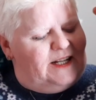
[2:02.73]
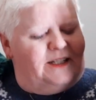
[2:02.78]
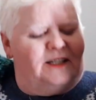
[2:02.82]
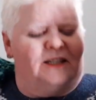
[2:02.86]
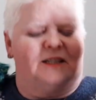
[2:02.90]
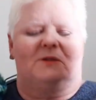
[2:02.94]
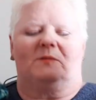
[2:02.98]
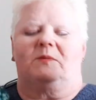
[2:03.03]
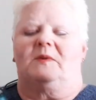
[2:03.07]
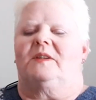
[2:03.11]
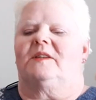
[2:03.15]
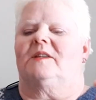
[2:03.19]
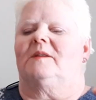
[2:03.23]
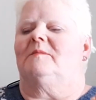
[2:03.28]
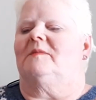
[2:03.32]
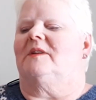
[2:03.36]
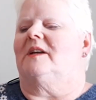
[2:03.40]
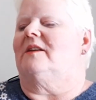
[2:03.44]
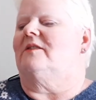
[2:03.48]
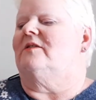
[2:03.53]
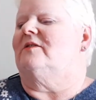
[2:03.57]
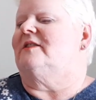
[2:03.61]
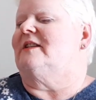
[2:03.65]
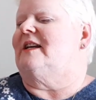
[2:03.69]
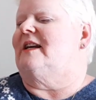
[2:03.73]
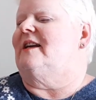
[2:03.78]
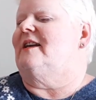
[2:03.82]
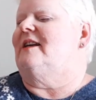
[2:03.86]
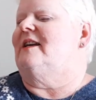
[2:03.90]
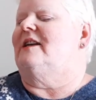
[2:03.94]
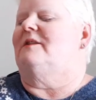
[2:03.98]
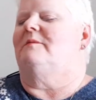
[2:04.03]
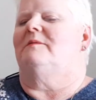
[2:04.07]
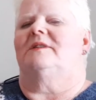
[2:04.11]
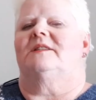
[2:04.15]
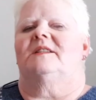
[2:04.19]
with him the other day, he
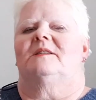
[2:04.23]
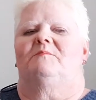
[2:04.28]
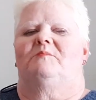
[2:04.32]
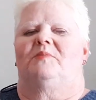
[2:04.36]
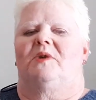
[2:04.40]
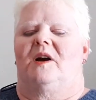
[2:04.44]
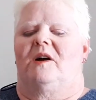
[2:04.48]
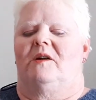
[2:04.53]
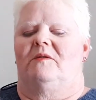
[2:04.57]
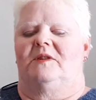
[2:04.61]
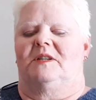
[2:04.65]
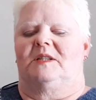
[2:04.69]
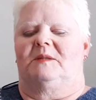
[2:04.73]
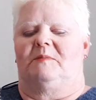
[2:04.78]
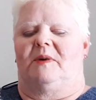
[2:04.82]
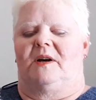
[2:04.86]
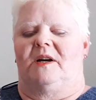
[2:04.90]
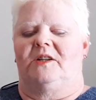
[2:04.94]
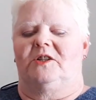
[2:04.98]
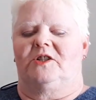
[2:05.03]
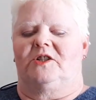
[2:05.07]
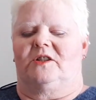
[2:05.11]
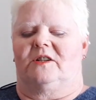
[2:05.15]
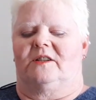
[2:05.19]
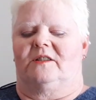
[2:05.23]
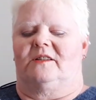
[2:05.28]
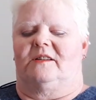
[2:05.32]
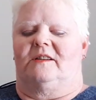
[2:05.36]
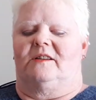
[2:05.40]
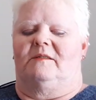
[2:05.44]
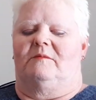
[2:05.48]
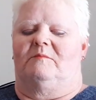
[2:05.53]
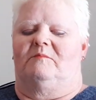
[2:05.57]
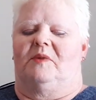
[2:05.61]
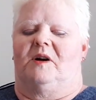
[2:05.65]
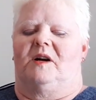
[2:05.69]
was as proud as punch because he
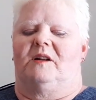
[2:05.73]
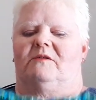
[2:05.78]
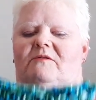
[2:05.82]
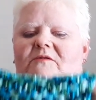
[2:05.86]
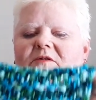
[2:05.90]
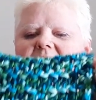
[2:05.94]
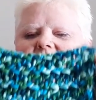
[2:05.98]
bought grandma the